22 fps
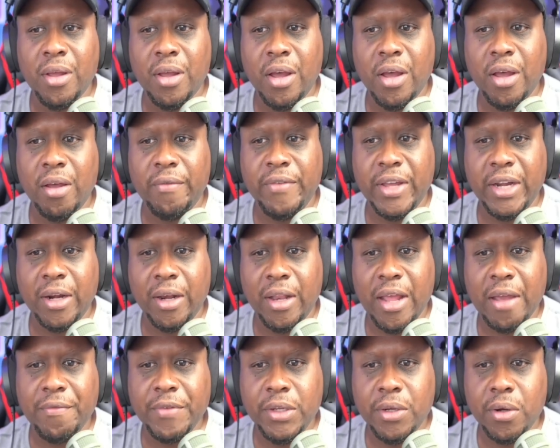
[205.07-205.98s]
of an
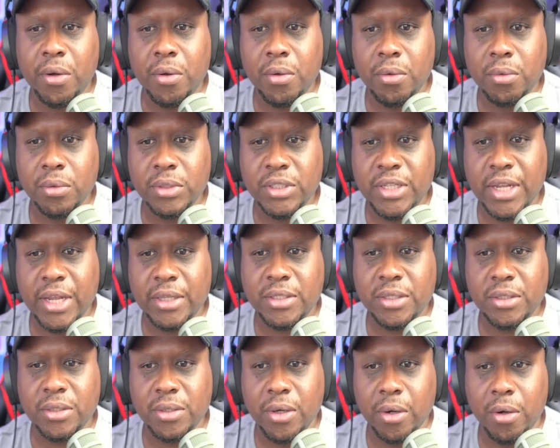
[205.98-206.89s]
11 year old
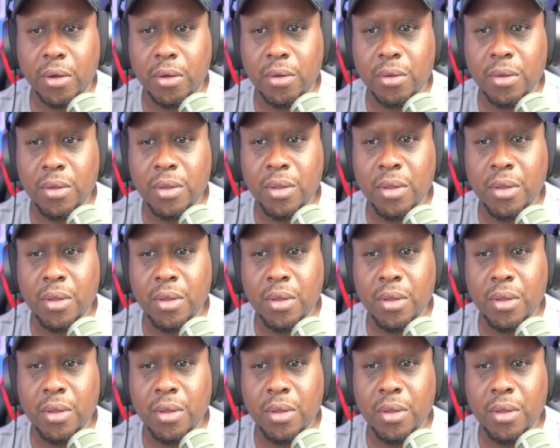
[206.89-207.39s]
Texas girl